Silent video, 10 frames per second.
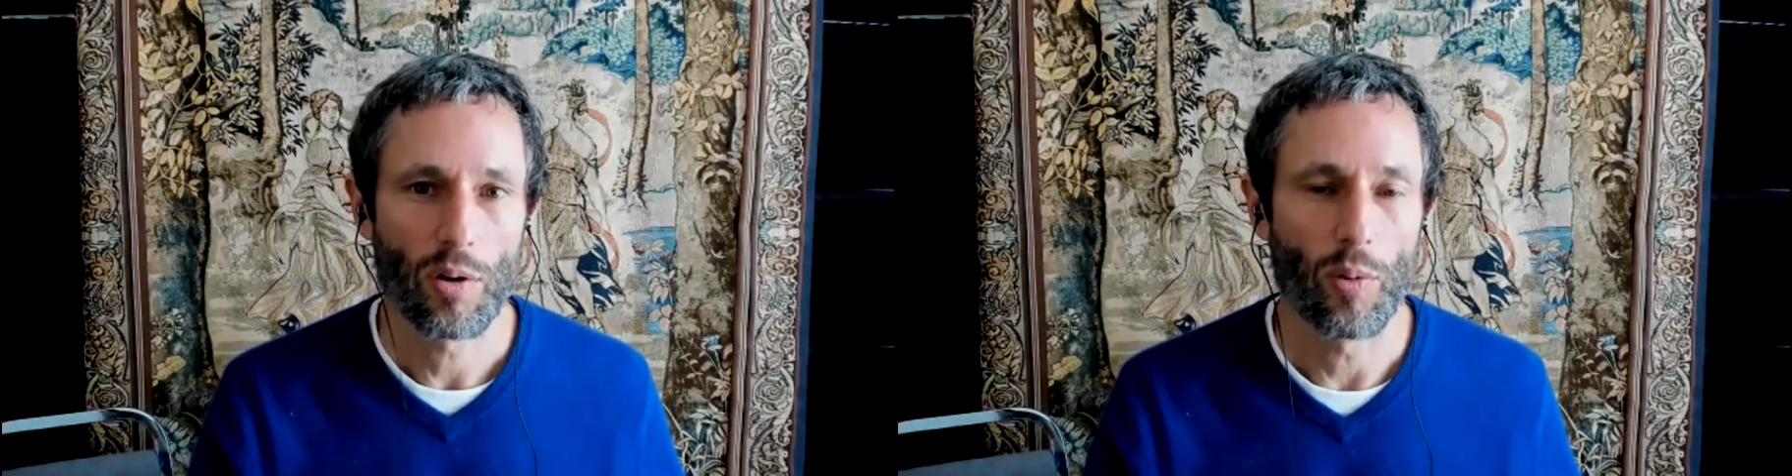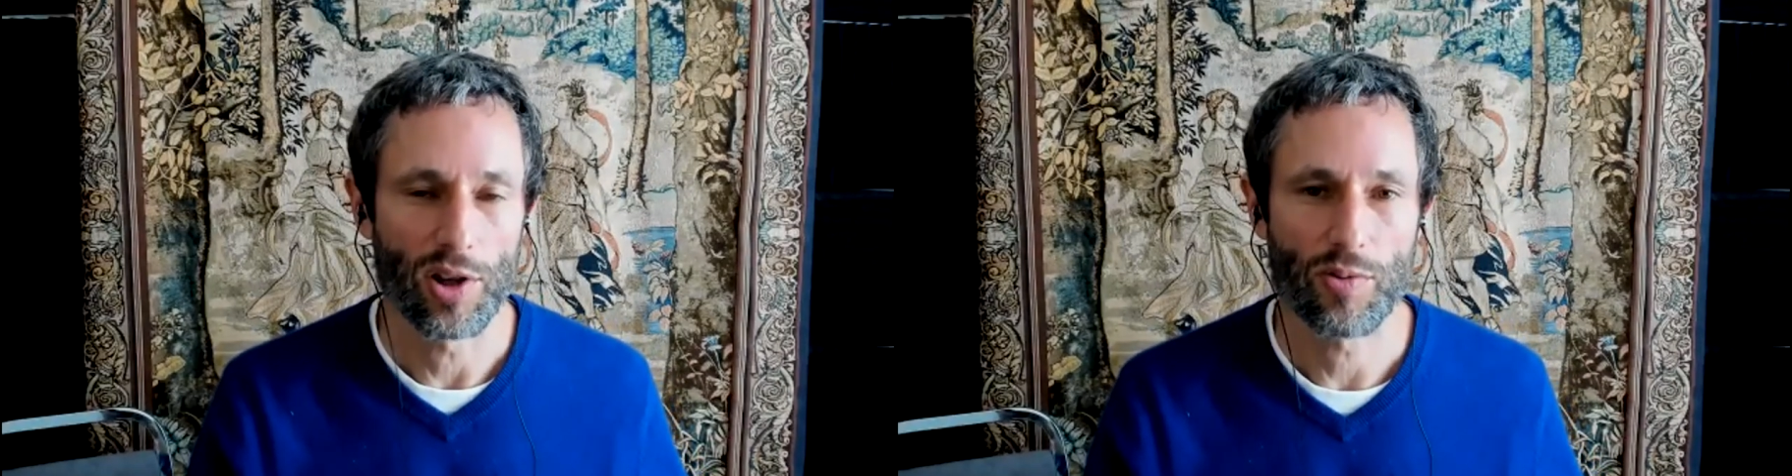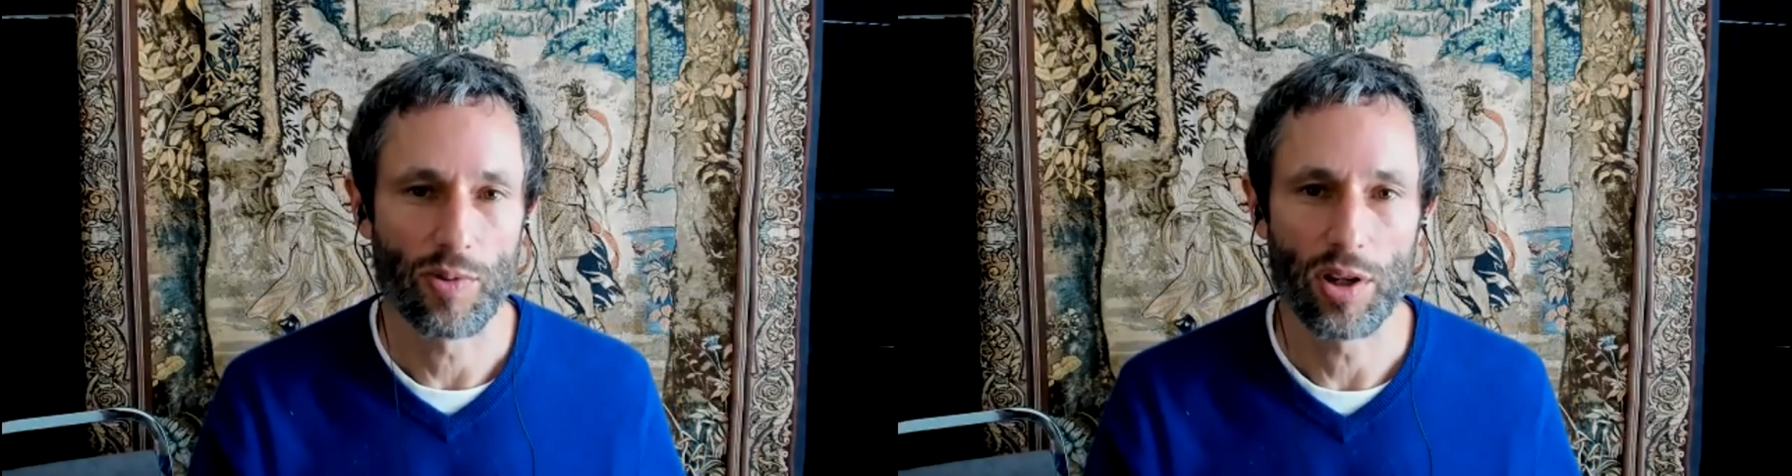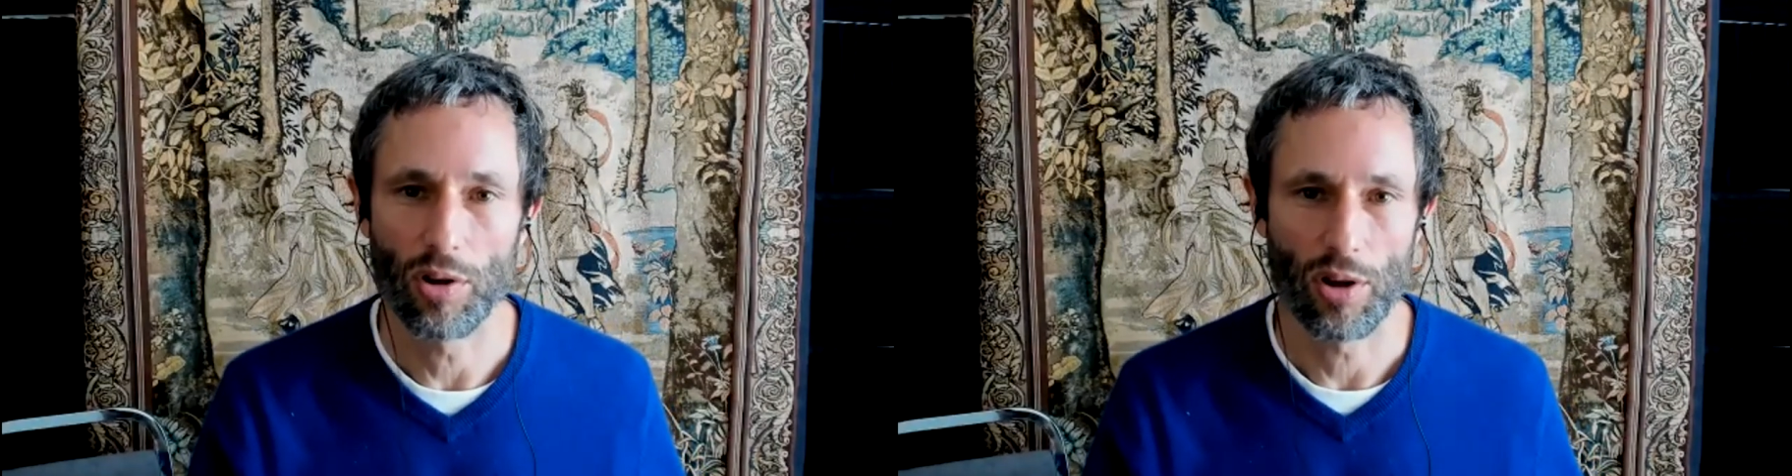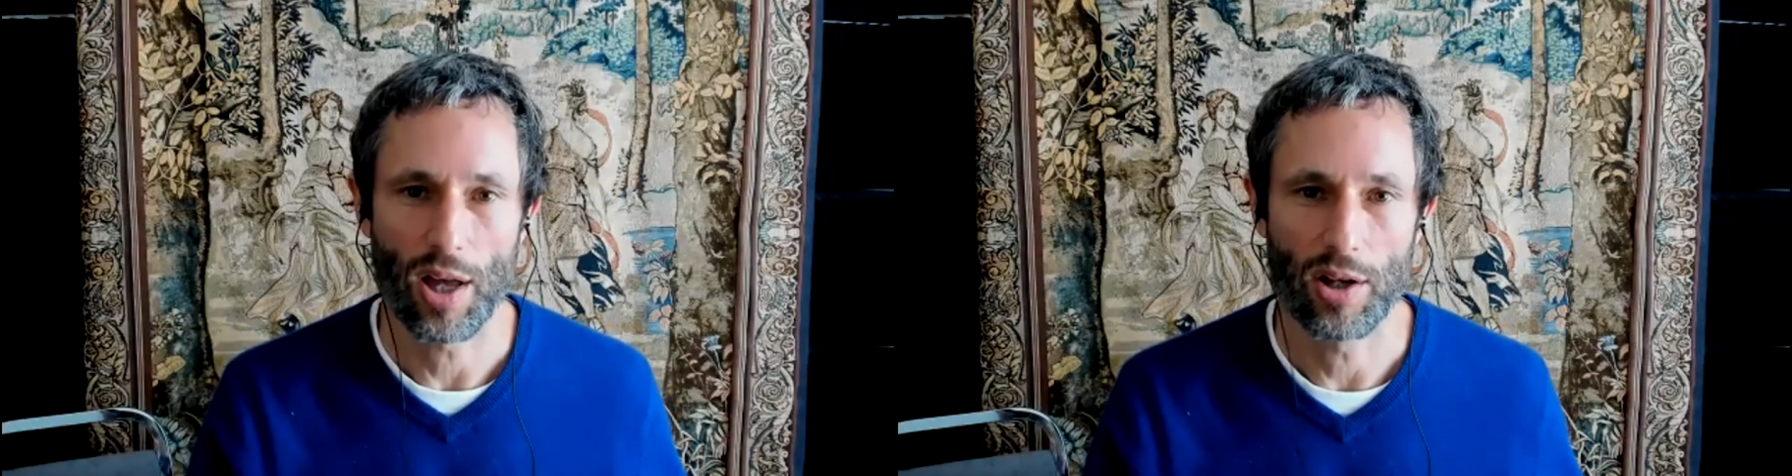what's
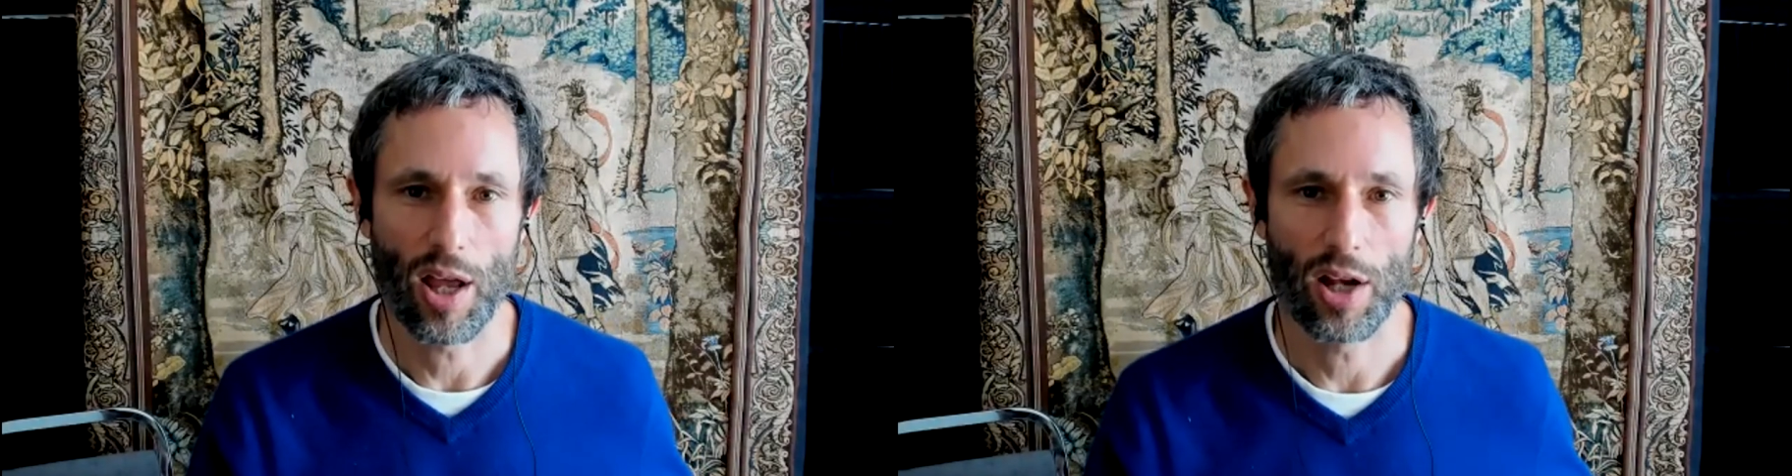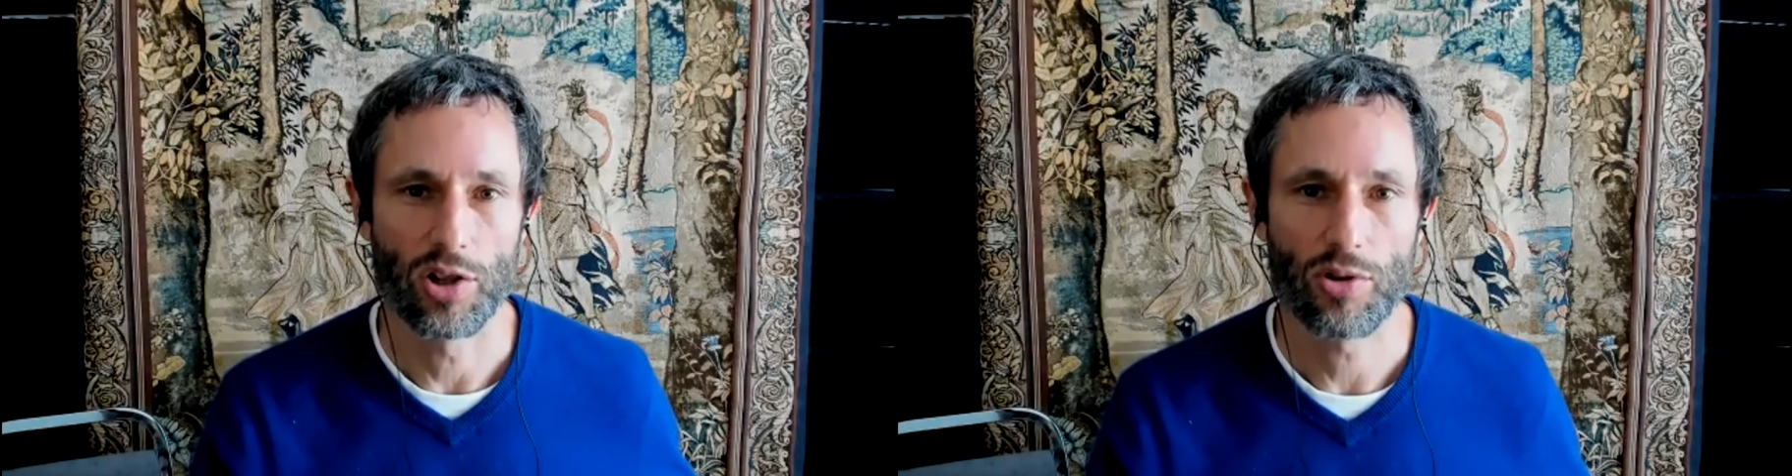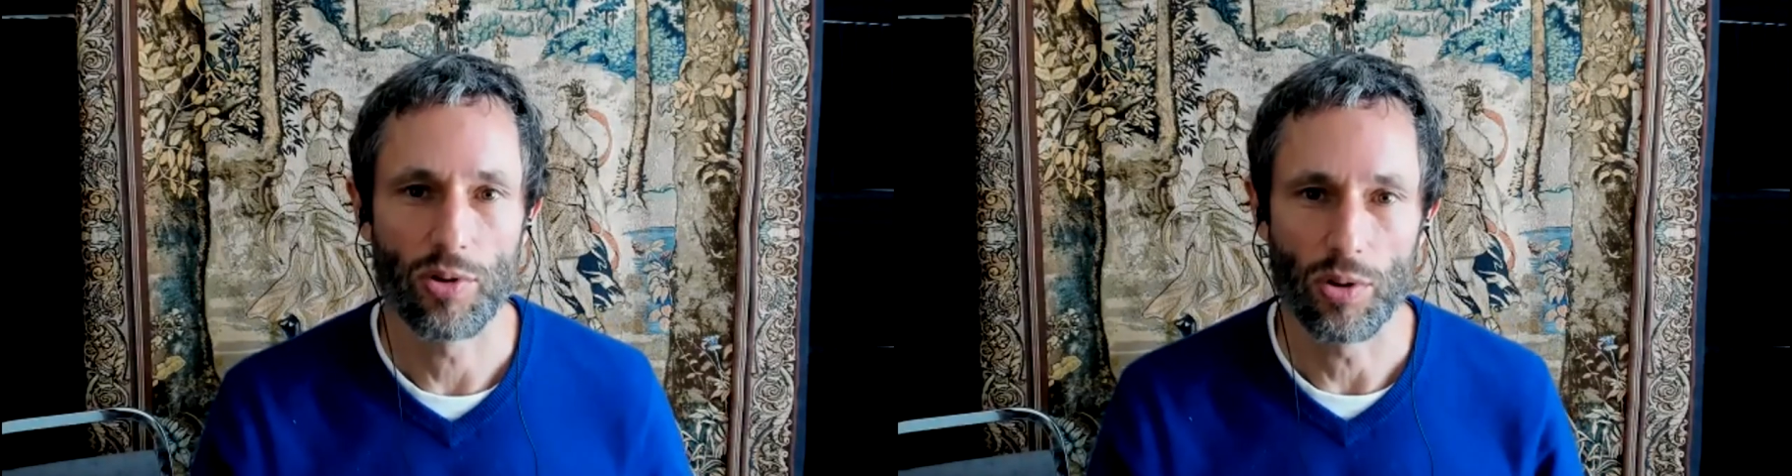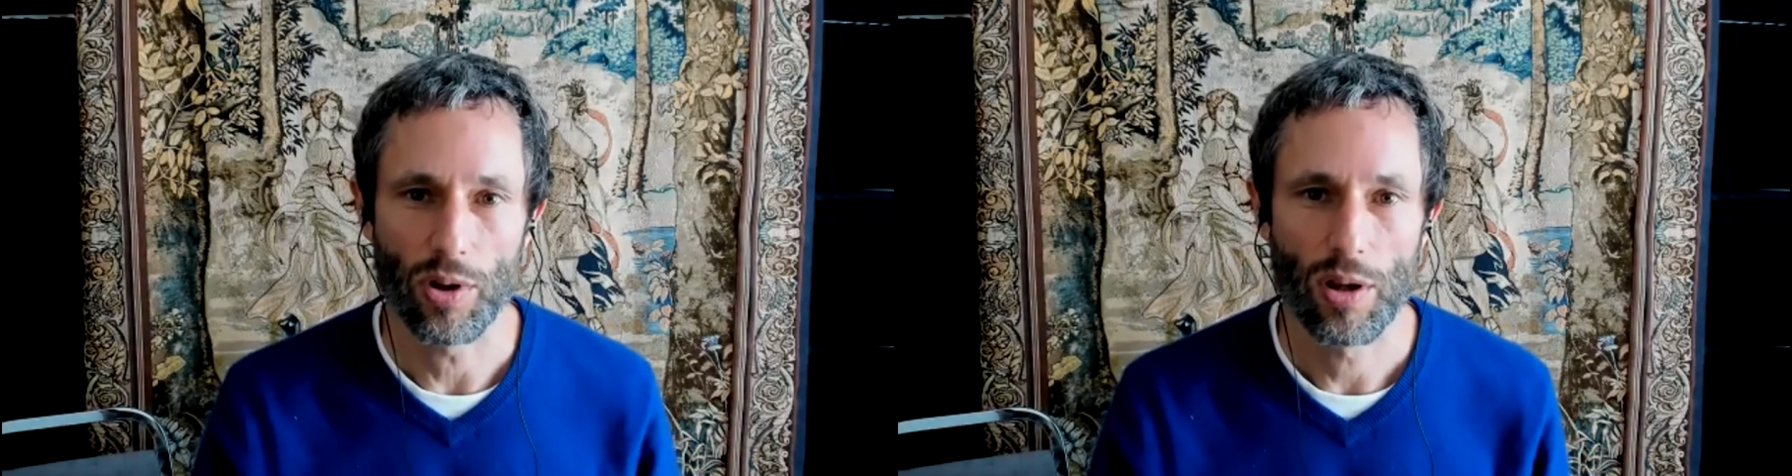real and, and true?